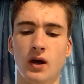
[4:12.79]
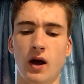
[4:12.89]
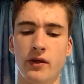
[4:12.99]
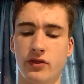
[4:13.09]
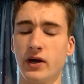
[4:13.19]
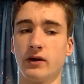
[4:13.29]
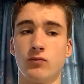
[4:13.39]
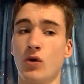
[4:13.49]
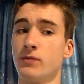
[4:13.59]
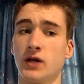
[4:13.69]
I think
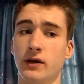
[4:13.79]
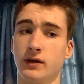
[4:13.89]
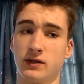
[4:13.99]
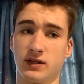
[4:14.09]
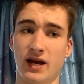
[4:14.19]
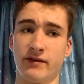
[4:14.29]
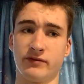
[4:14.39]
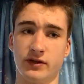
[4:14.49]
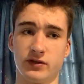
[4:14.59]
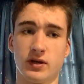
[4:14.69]
Riptide doesn't have
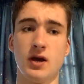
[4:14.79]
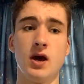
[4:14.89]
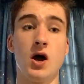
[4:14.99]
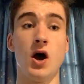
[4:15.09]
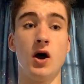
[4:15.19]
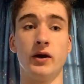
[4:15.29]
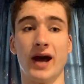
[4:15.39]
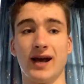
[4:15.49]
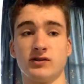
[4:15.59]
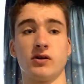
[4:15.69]
this, Herne
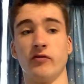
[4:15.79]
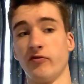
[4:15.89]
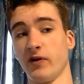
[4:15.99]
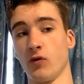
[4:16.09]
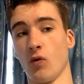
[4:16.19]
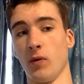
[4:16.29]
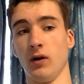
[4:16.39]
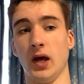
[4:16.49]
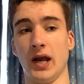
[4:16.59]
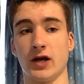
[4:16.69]
has
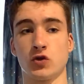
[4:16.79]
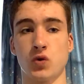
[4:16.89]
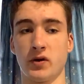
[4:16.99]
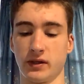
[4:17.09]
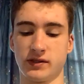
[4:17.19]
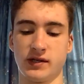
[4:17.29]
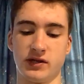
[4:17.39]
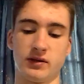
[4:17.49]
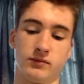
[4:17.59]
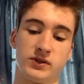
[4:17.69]
configurable electronic
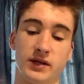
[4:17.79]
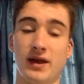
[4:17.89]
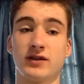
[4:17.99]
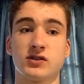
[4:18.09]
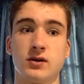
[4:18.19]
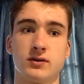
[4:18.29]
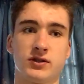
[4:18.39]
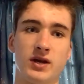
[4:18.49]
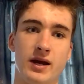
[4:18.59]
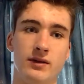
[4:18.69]
systems, and that's not to
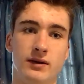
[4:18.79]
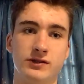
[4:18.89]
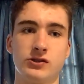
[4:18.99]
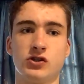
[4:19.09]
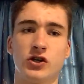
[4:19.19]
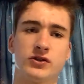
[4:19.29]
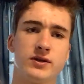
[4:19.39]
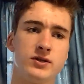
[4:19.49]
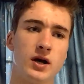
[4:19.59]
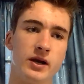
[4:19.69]
say that it's just the
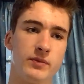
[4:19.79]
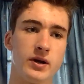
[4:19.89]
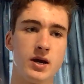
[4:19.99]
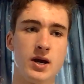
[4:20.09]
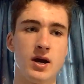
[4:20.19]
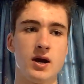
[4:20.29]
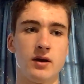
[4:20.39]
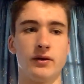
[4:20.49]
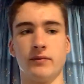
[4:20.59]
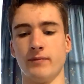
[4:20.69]
type
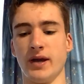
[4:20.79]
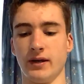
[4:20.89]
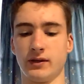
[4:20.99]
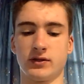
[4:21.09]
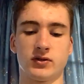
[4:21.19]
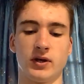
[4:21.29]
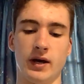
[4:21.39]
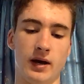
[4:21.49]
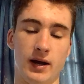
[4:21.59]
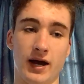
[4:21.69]
that makes
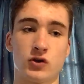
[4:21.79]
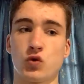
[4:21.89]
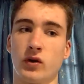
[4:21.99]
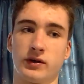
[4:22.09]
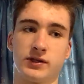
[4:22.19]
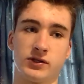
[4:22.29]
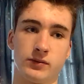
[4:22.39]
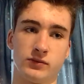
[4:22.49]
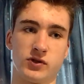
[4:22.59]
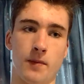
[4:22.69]
electronic
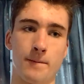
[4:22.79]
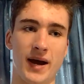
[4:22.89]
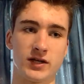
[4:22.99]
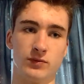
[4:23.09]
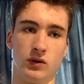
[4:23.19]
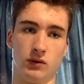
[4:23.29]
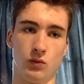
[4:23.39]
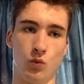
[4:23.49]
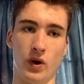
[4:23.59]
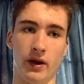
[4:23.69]
systems compatible
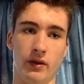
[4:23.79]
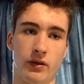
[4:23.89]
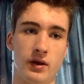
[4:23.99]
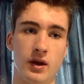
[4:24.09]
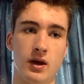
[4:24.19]
with